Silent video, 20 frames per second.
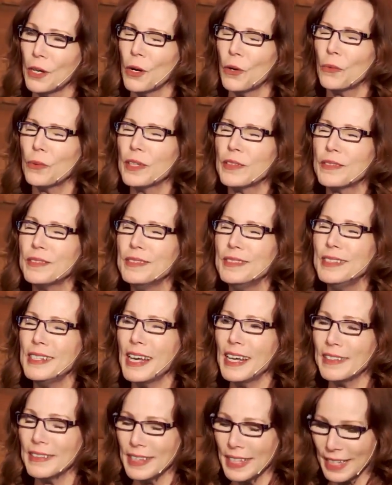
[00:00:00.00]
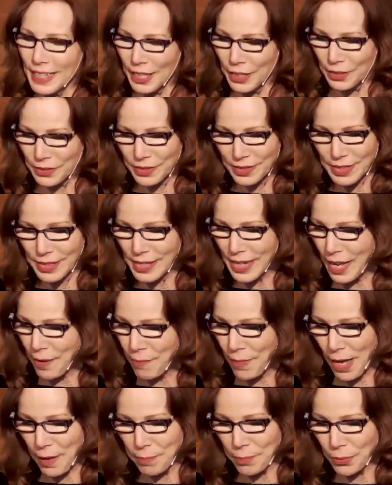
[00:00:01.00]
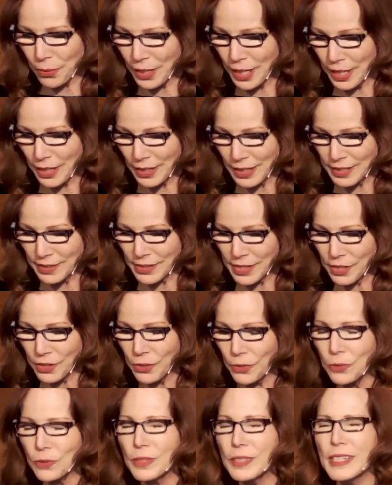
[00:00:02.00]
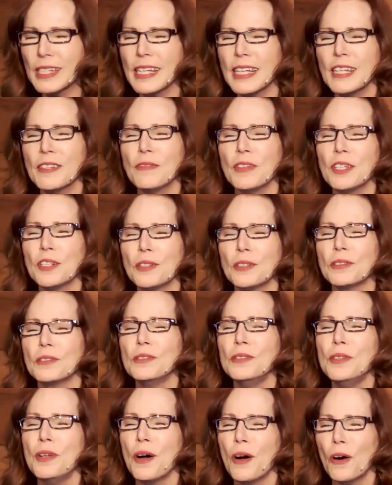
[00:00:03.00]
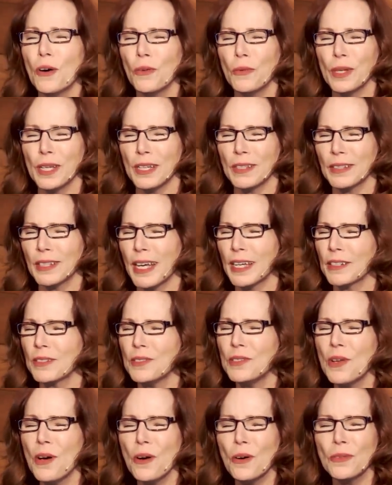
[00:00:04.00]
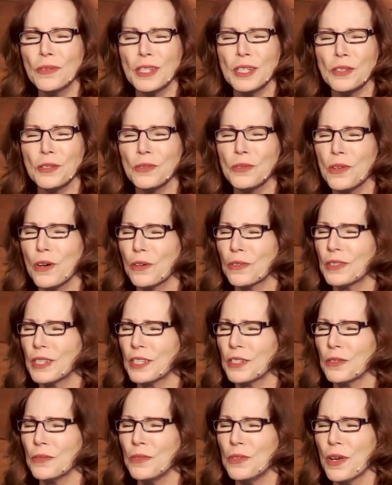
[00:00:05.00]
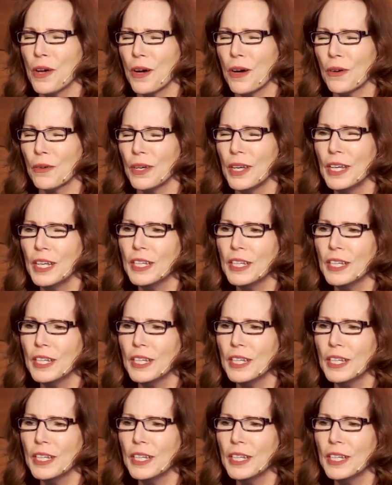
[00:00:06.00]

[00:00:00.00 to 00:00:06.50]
with nothing else today, my prayer is that you leave here knowing, like know that you know that you know,